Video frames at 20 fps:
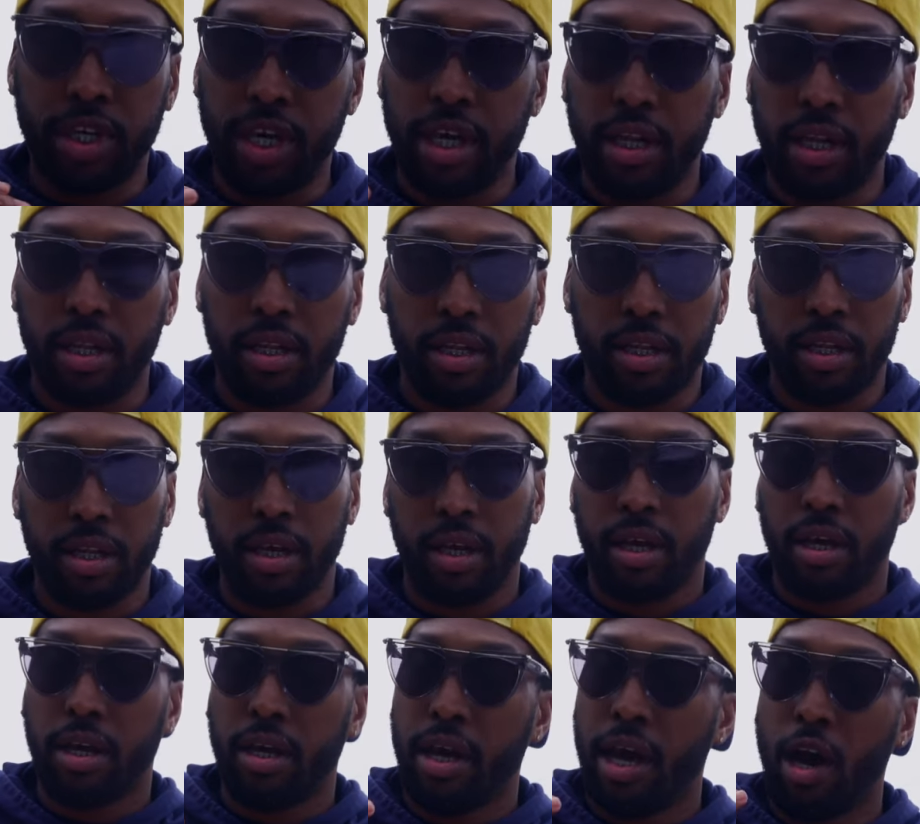get
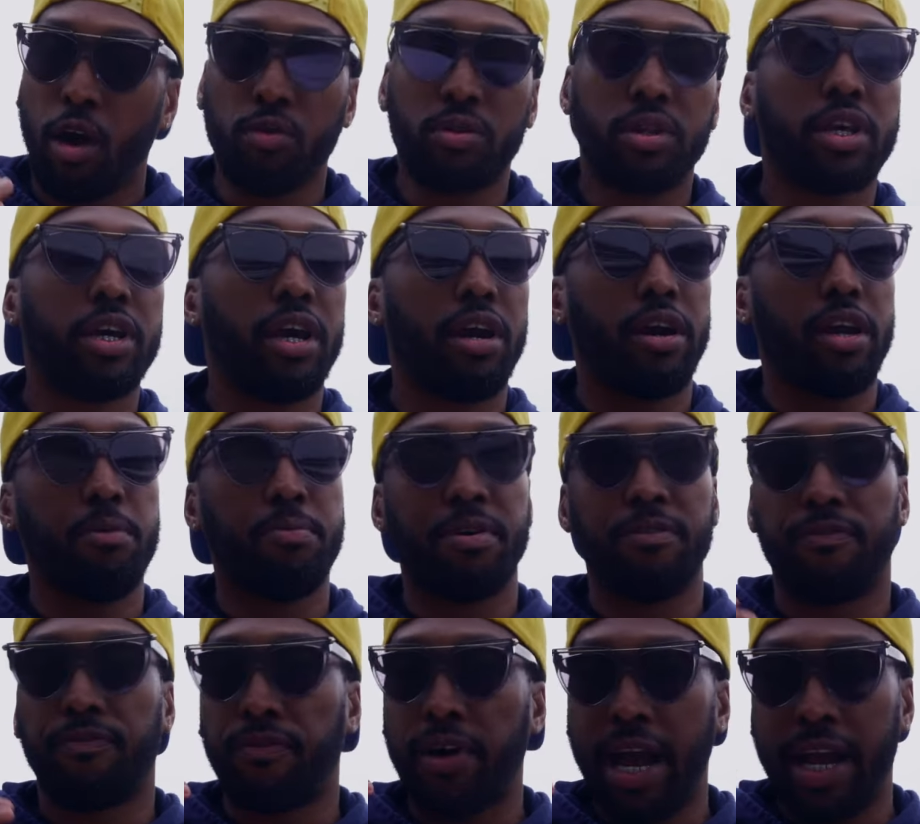health care, he'd
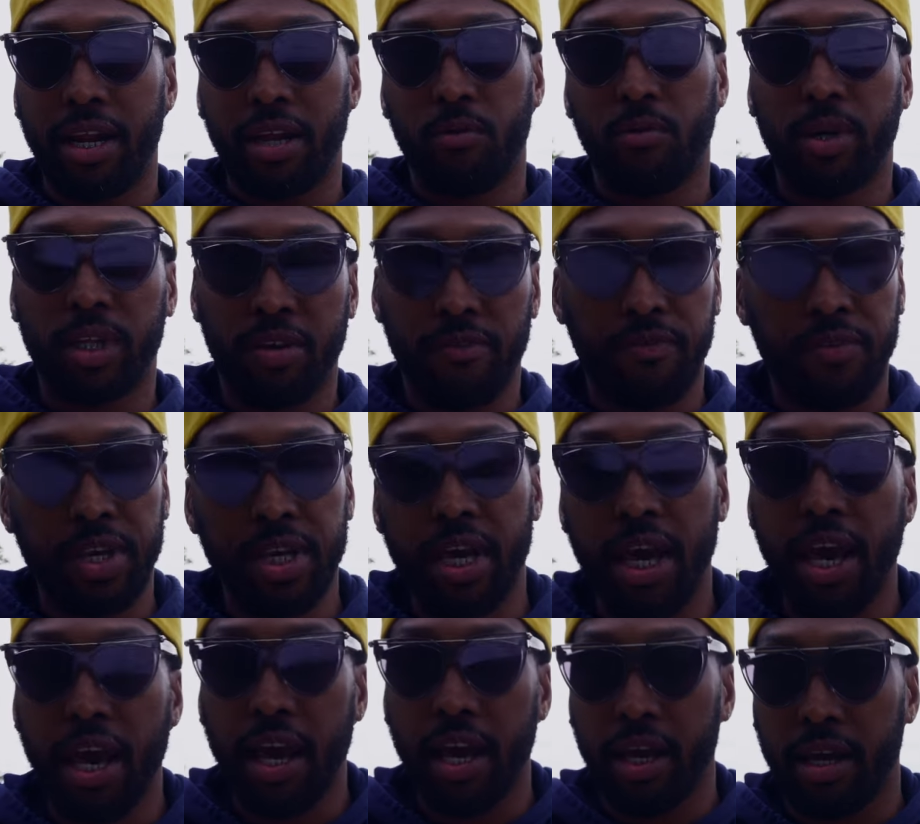been fighting with the
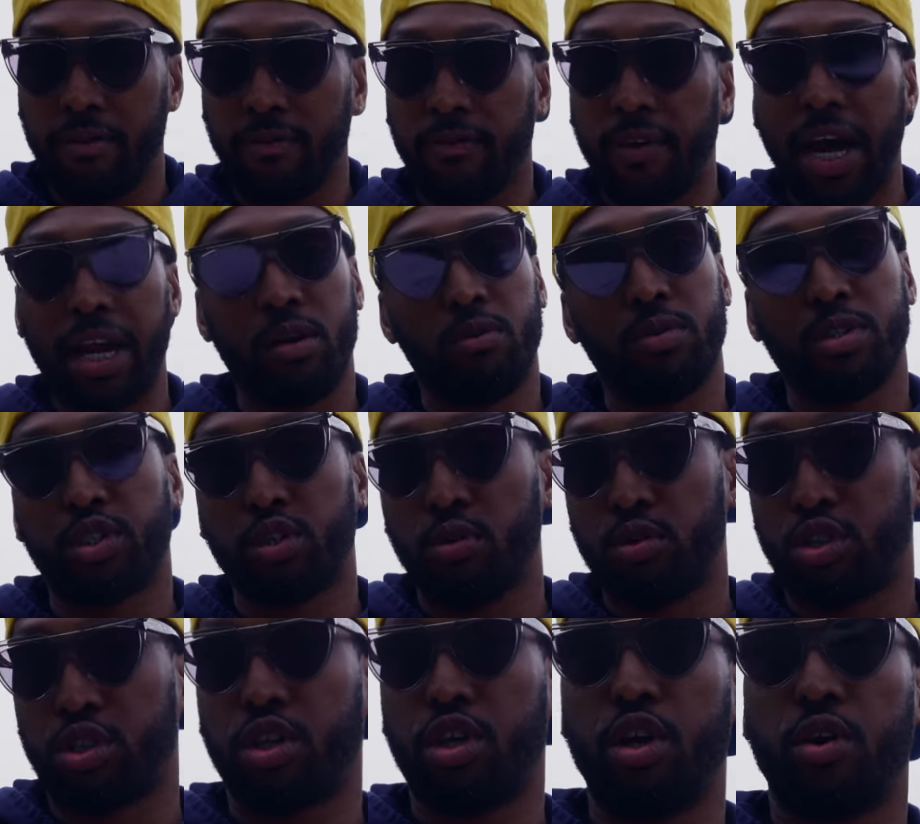VA and fighting with Social
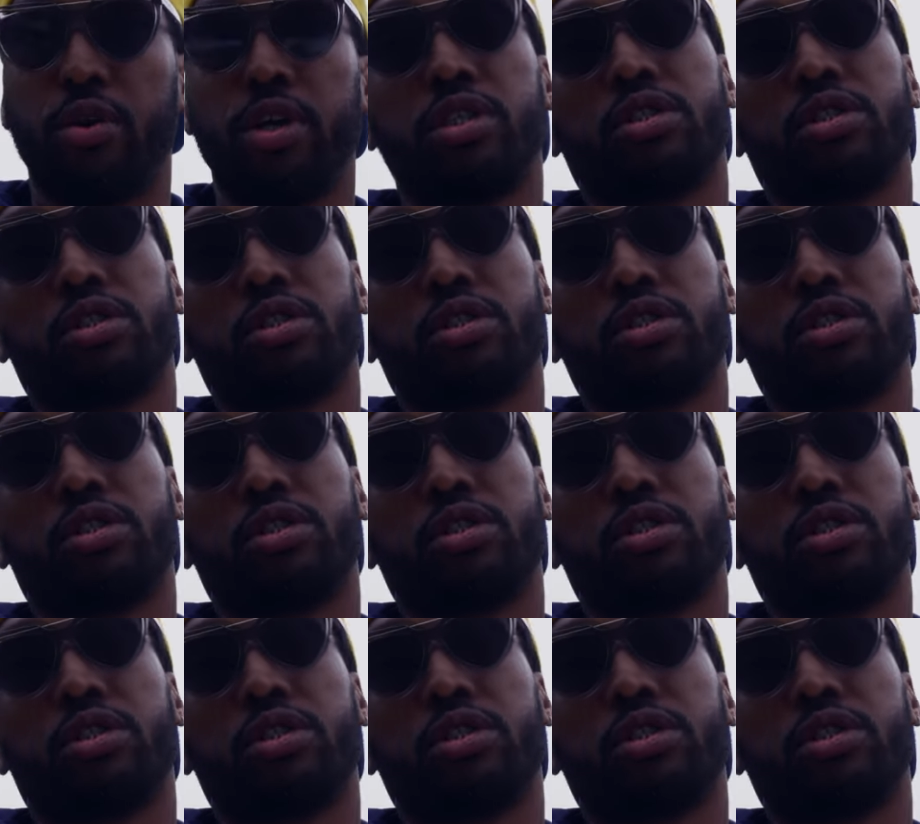Security